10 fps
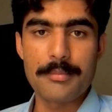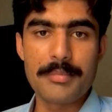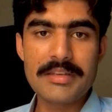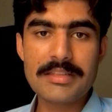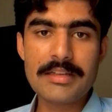
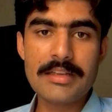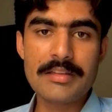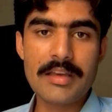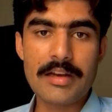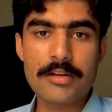Basically
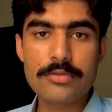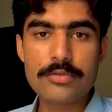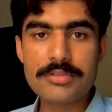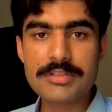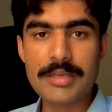there are two
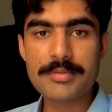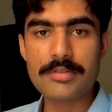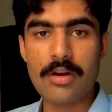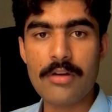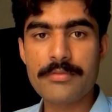steps
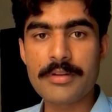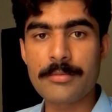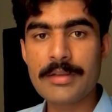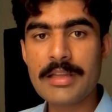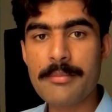of
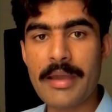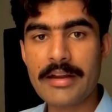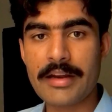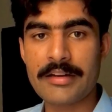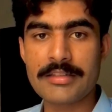revealing
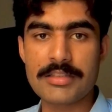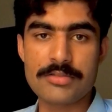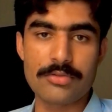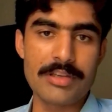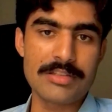MAC addresses
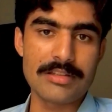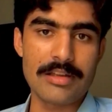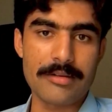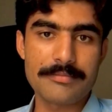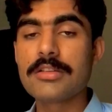to each
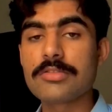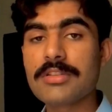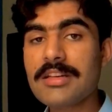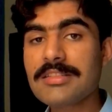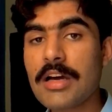other. So
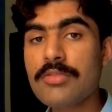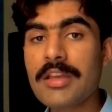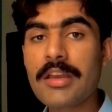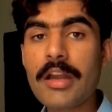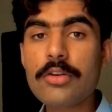that's how
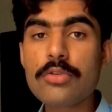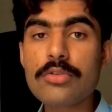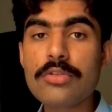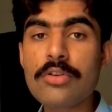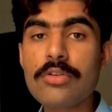they get to
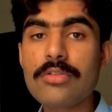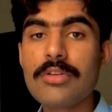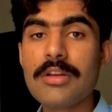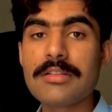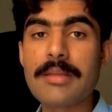know
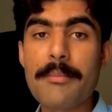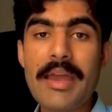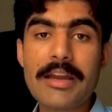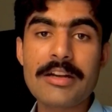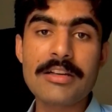the
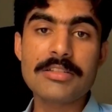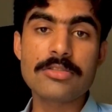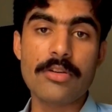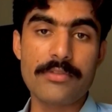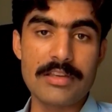MAC
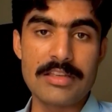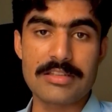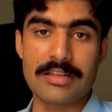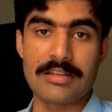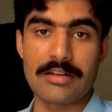addresses of
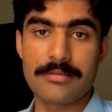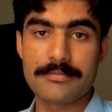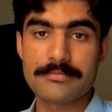each other.